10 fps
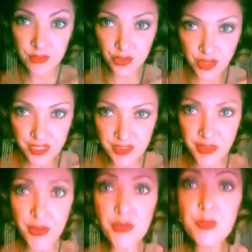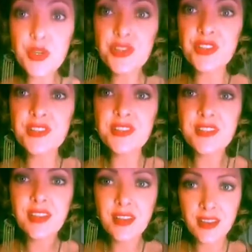Trust those
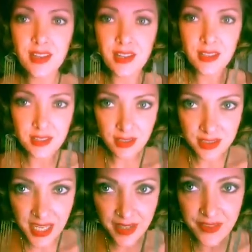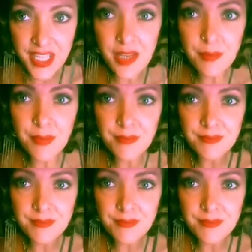emotions. Dive deep